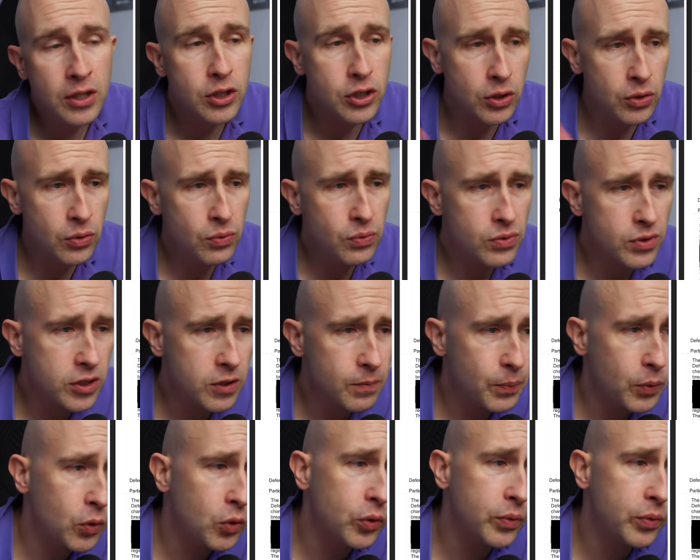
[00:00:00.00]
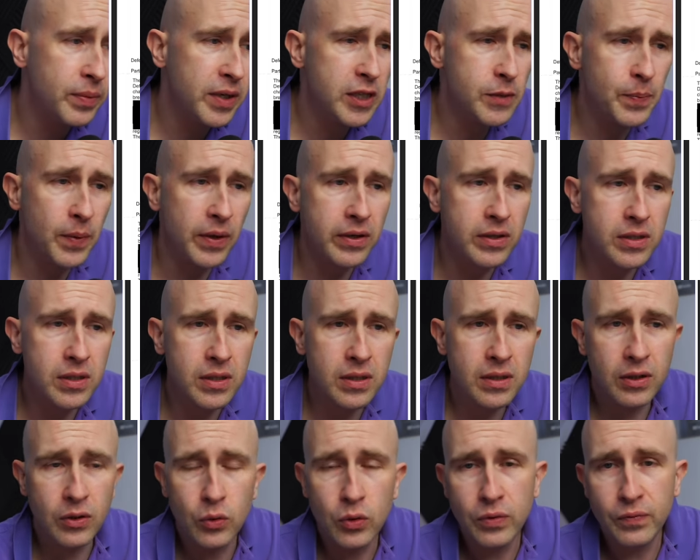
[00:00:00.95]
Do support my sponsor,
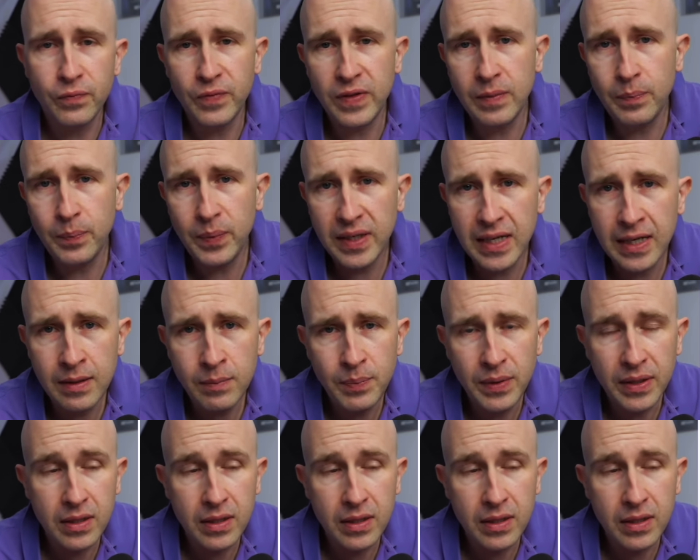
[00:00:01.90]
NordVPN,